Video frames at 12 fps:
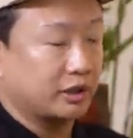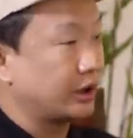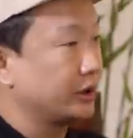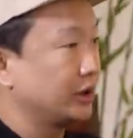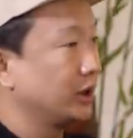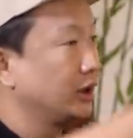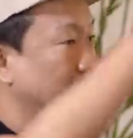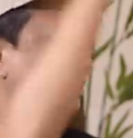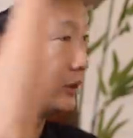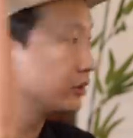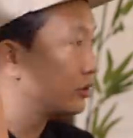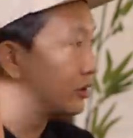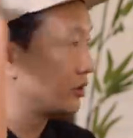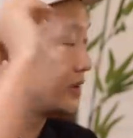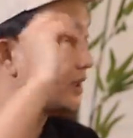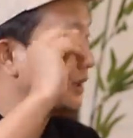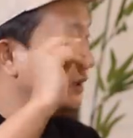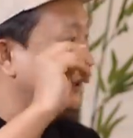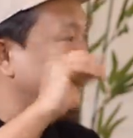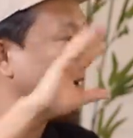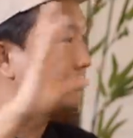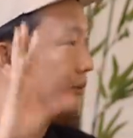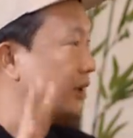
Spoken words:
Manika Gandhi recently